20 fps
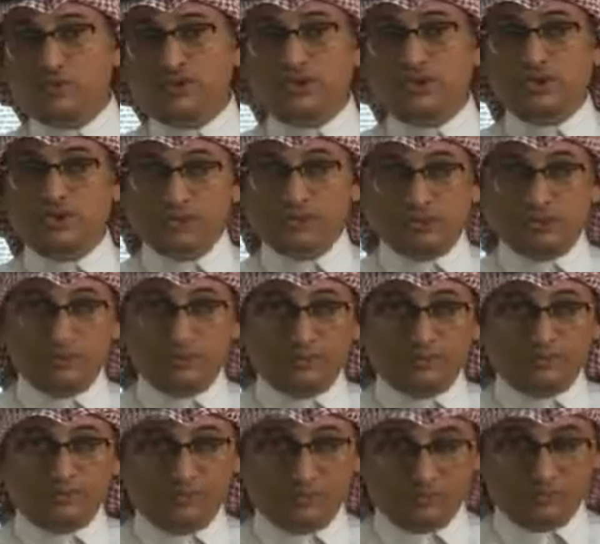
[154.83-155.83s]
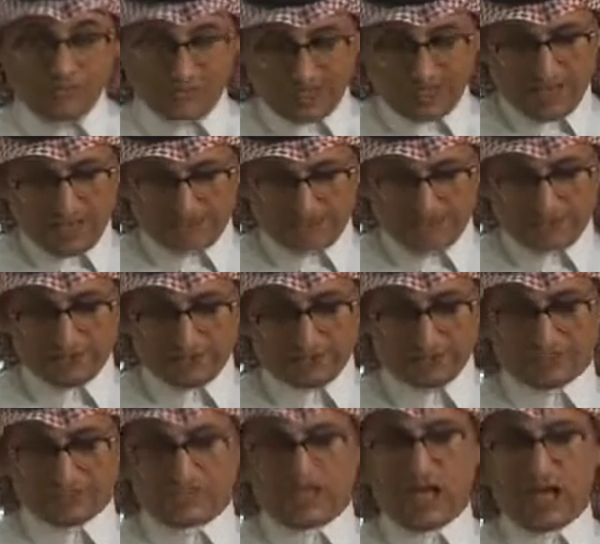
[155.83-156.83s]
new
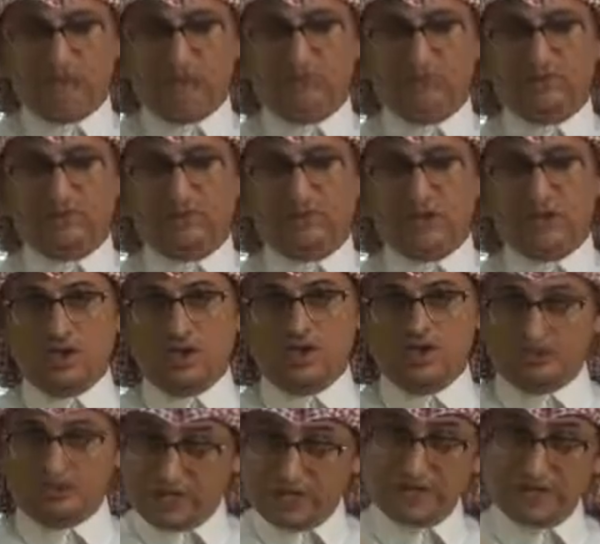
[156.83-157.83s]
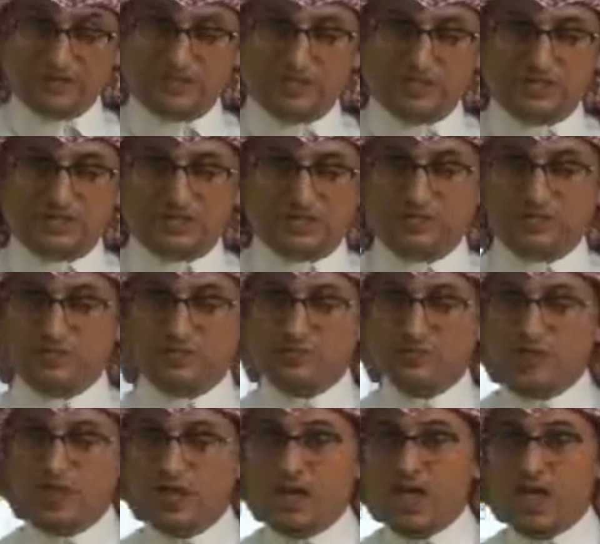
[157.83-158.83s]
vocabularies and phrases.
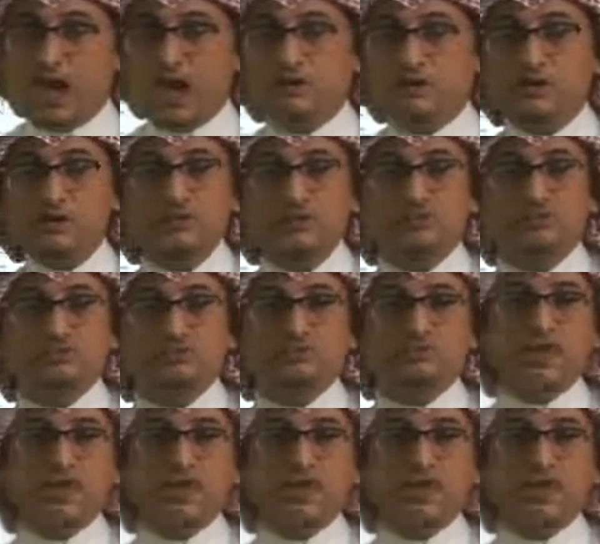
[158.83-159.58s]
And also we